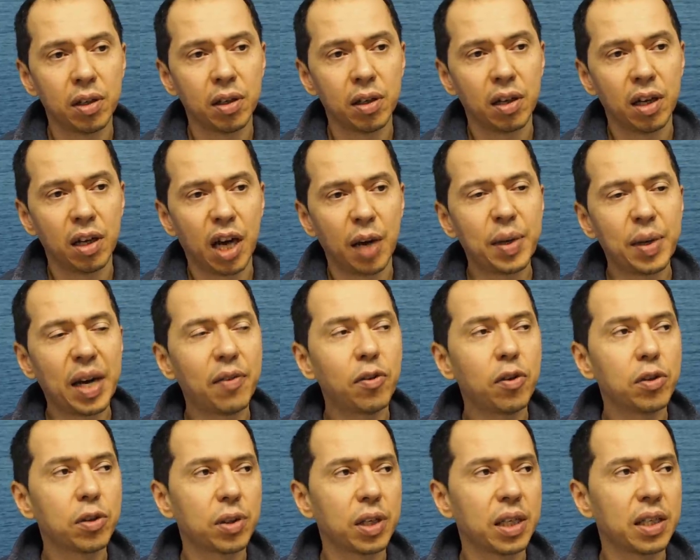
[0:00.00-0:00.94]
Yeah. I mean, I've
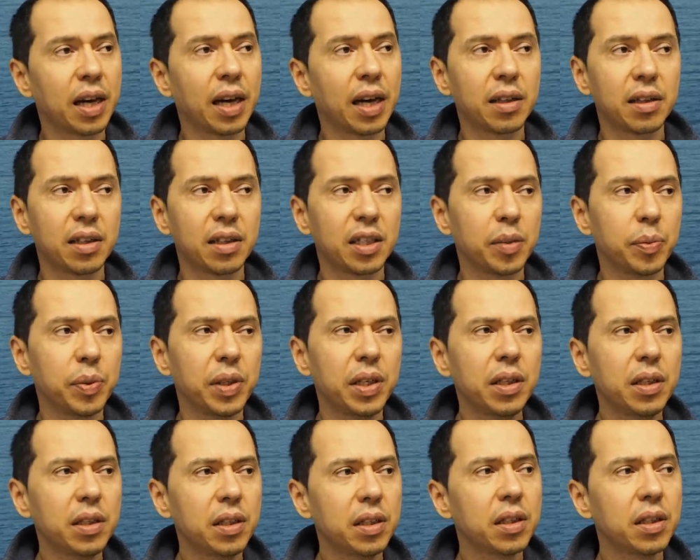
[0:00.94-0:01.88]
also had other
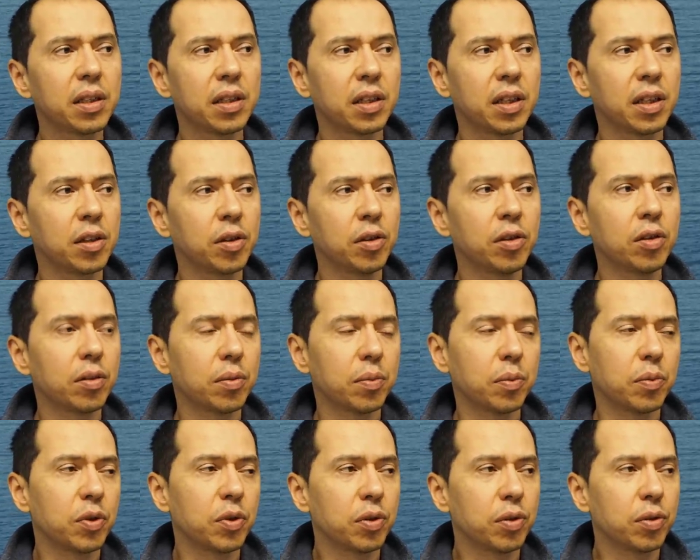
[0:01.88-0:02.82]
experiences that you know
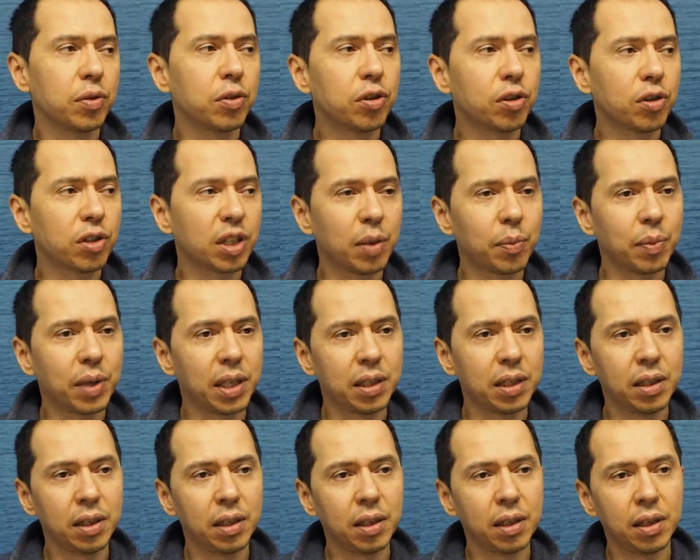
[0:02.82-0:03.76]
you show
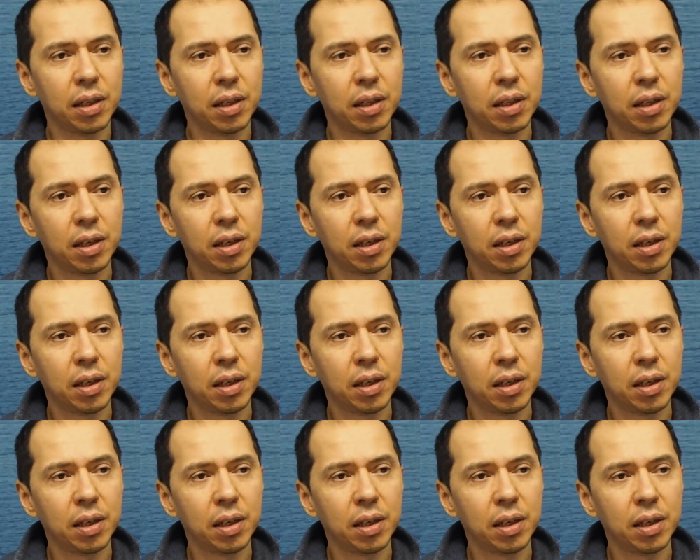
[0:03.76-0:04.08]
somebody